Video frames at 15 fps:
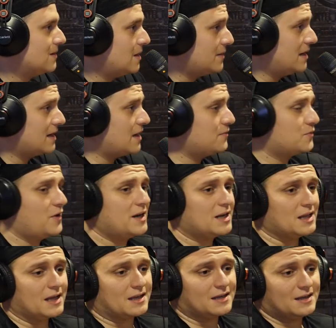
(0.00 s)
mean, I gave him
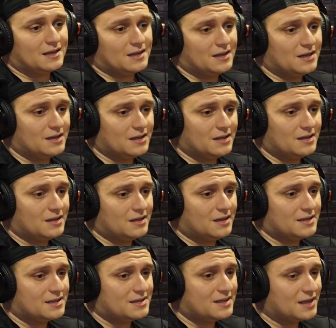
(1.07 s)
credit. Like
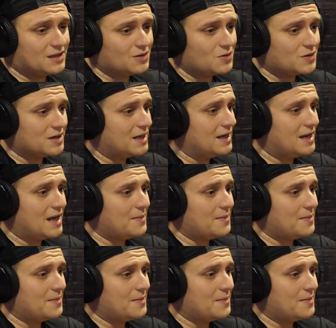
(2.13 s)
as I said, Logan in